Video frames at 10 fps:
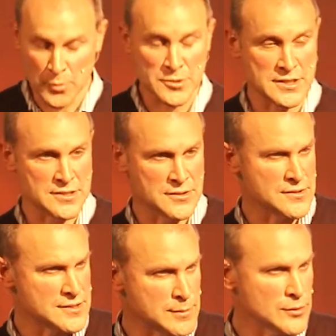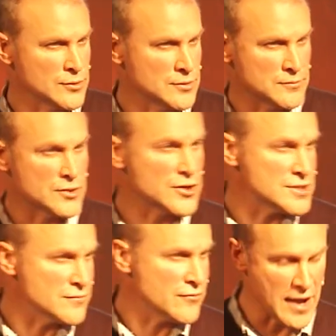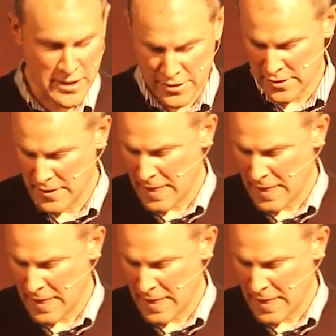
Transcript: opportunity to explore the Christian faith.